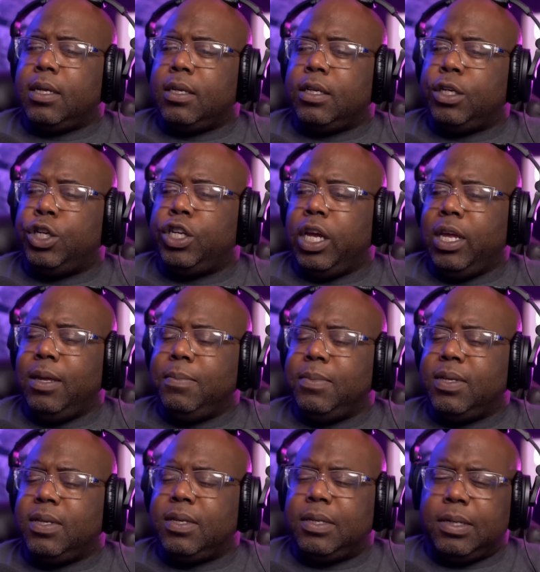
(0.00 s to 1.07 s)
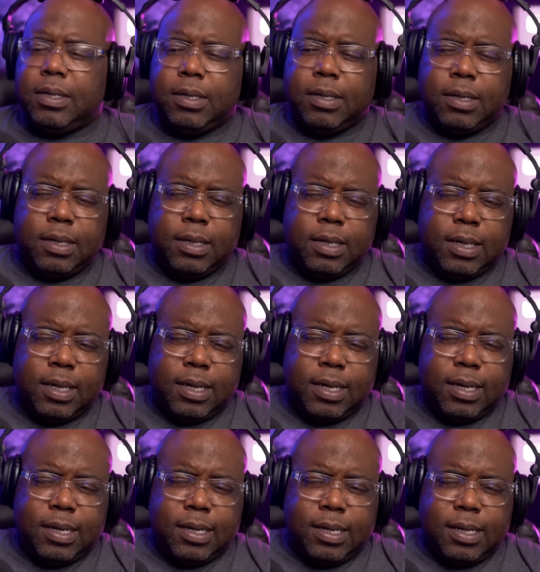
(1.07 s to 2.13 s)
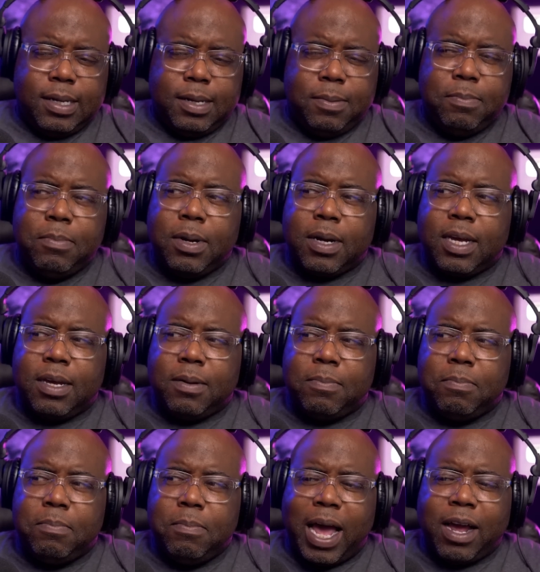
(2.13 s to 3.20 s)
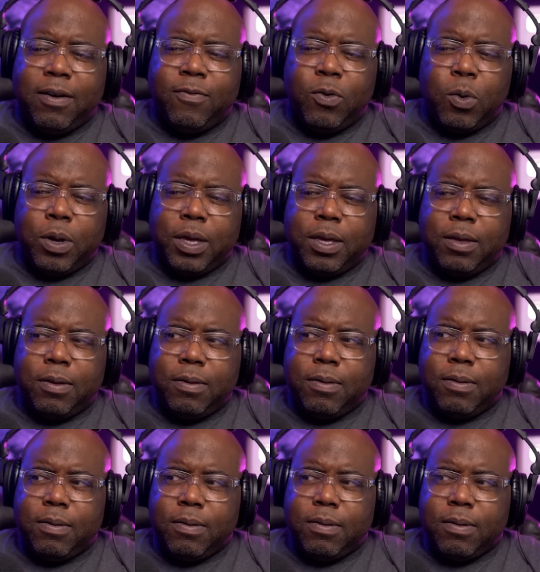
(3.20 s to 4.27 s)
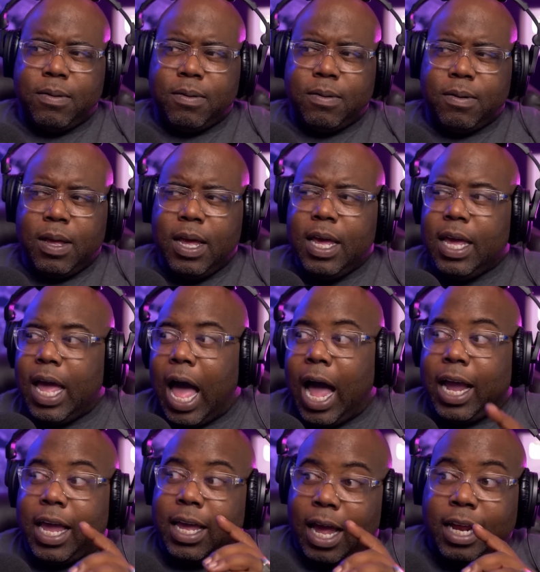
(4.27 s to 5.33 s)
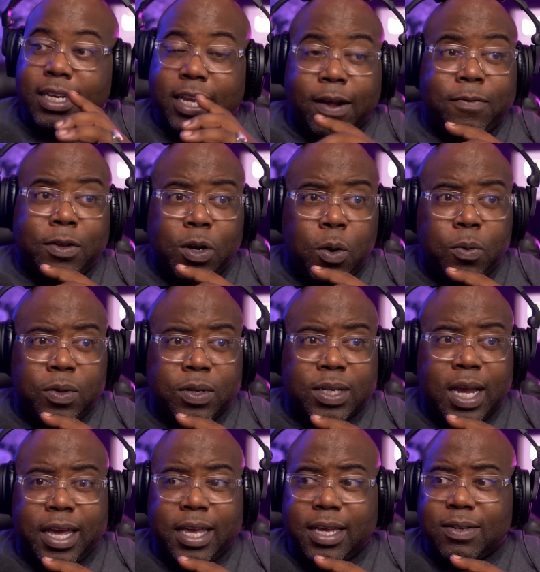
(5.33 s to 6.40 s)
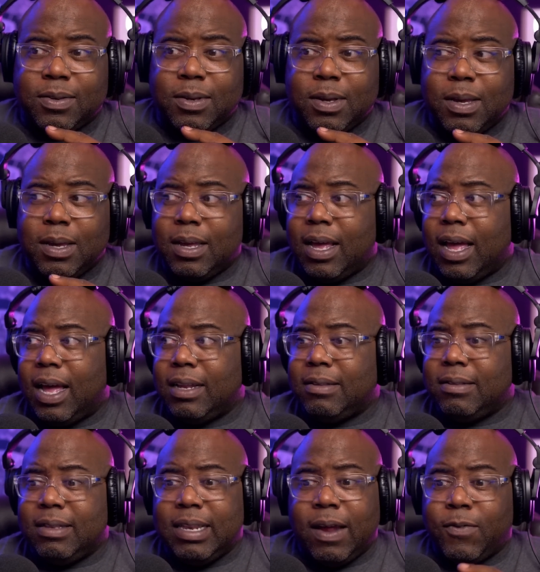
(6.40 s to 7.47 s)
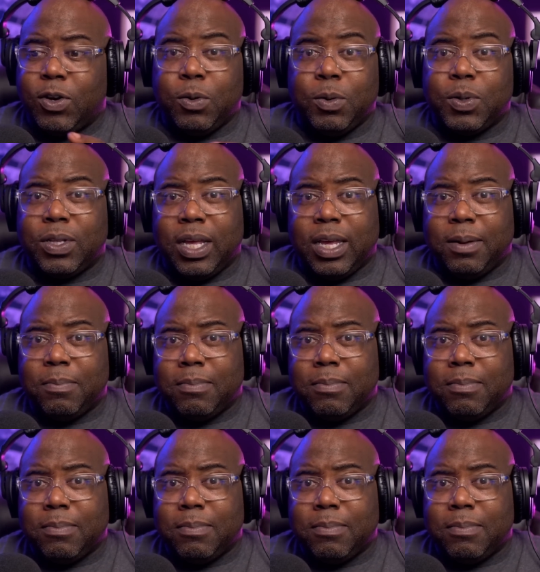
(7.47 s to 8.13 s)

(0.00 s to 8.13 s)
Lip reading: James McAvoy. Okay, I definitely know who this guy is. Never knew his name.